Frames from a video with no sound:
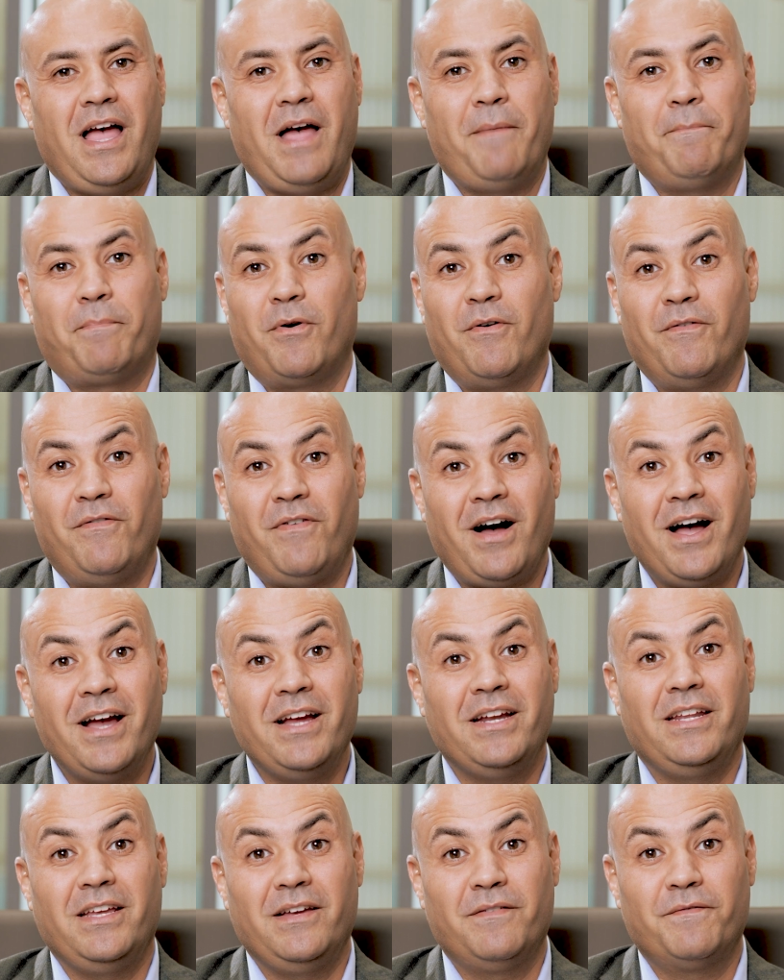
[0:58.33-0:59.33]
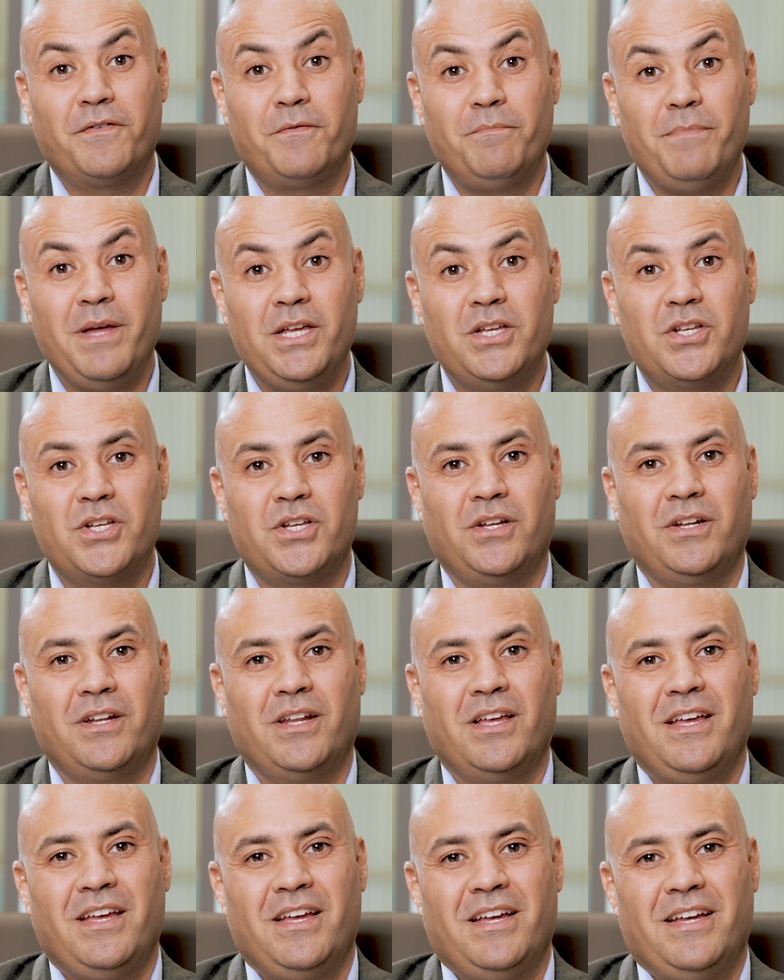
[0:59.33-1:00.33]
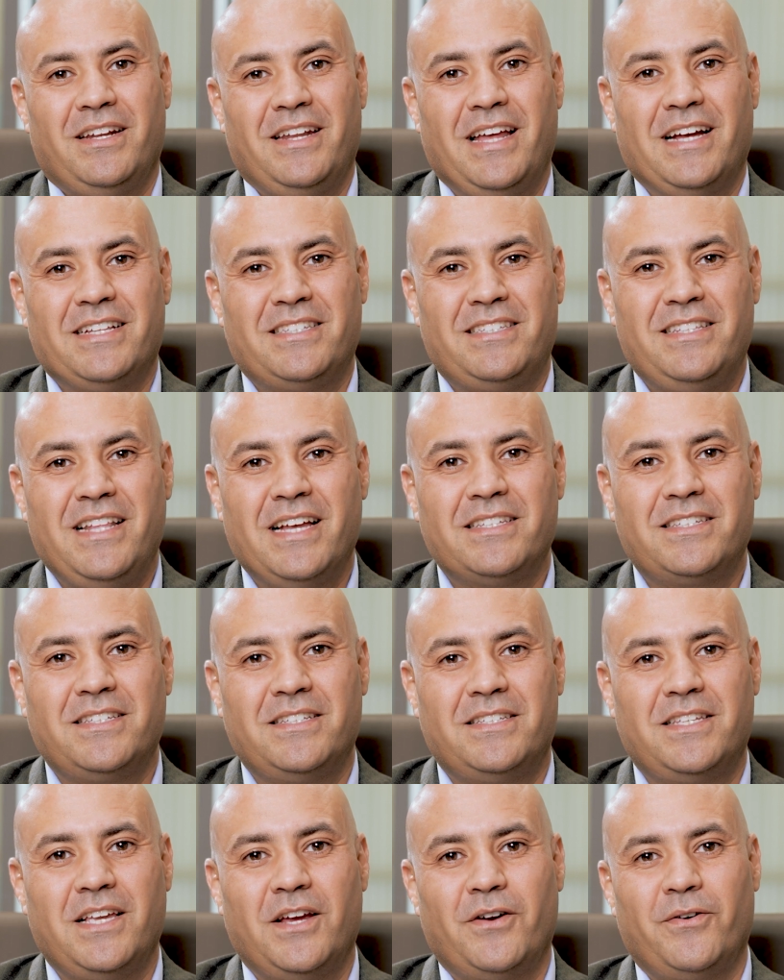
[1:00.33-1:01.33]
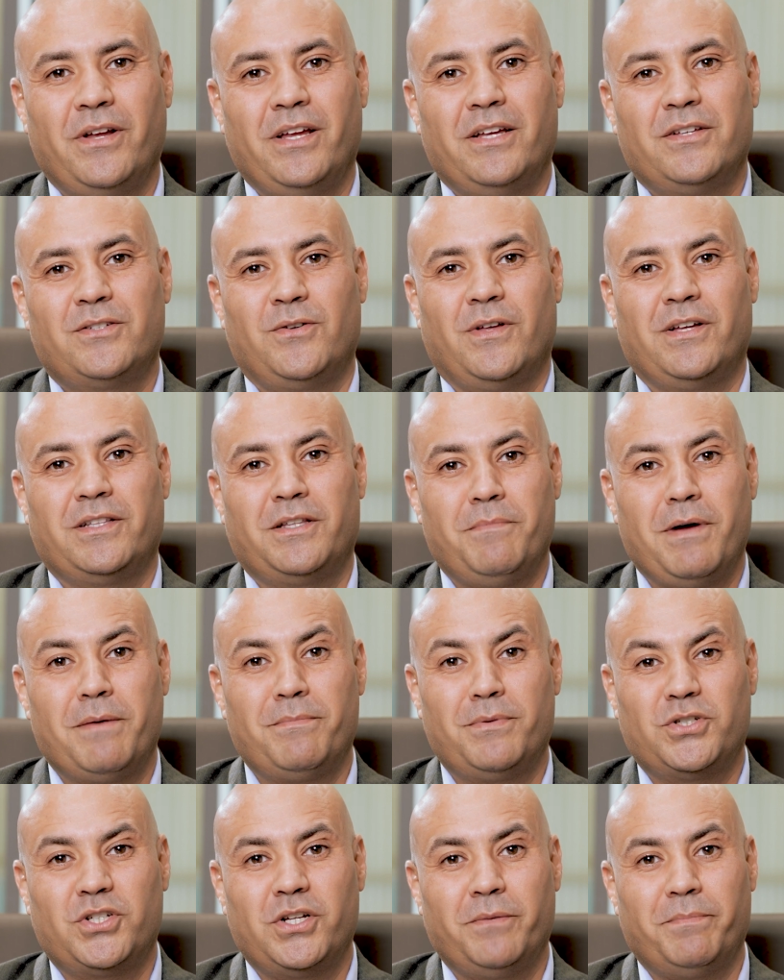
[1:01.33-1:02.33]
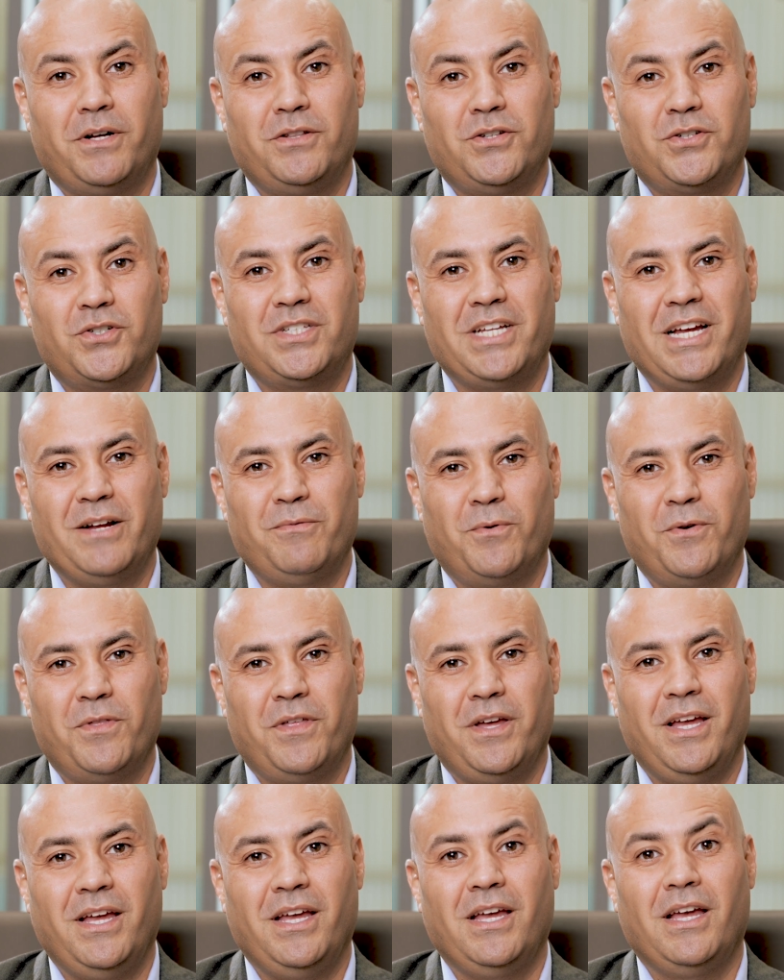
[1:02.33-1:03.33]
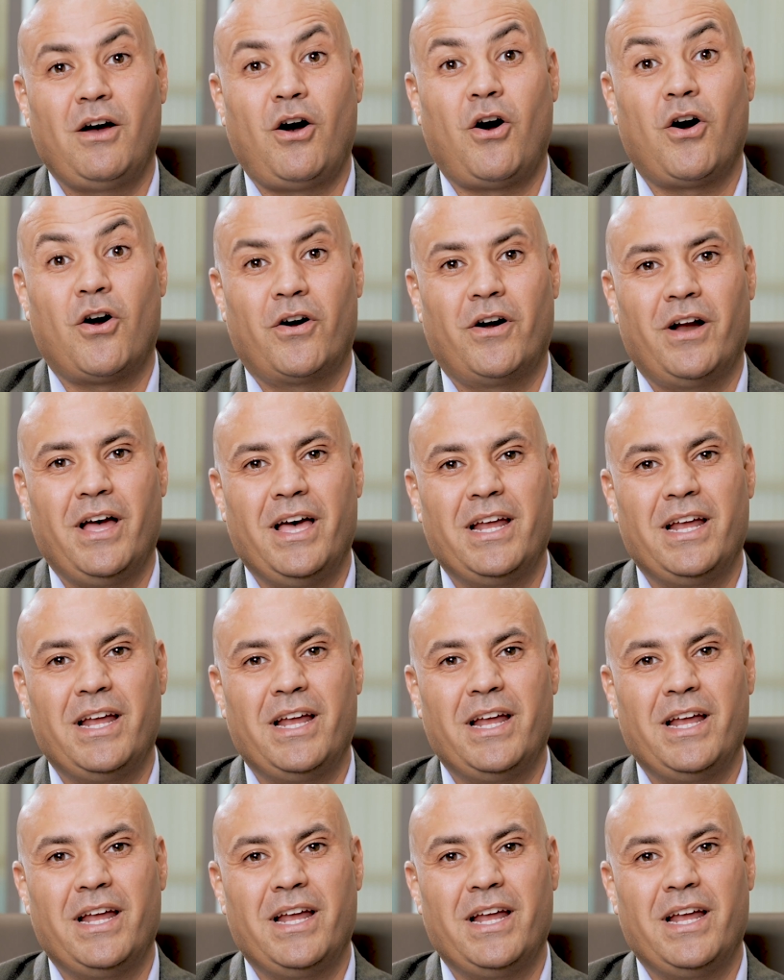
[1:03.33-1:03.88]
and provide the information that's necessary so that the membership understand where they are